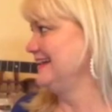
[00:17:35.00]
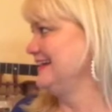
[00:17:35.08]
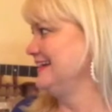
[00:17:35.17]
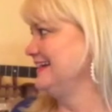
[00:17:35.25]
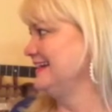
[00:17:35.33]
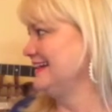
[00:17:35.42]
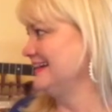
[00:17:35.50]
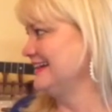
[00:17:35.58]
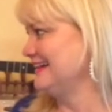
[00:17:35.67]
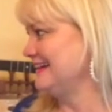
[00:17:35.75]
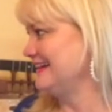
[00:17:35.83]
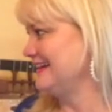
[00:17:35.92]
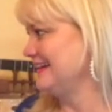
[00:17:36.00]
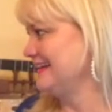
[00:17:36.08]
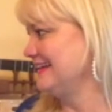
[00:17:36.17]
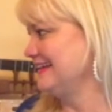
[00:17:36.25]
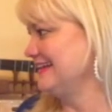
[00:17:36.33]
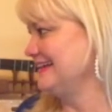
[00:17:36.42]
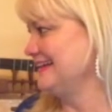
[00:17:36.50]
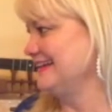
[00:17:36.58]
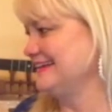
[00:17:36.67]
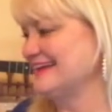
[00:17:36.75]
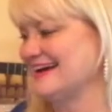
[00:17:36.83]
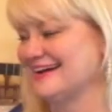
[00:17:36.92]

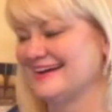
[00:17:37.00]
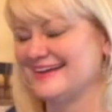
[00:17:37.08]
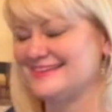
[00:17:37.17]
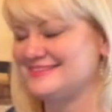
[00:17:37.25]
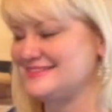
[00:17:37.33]
The person shown says nothing.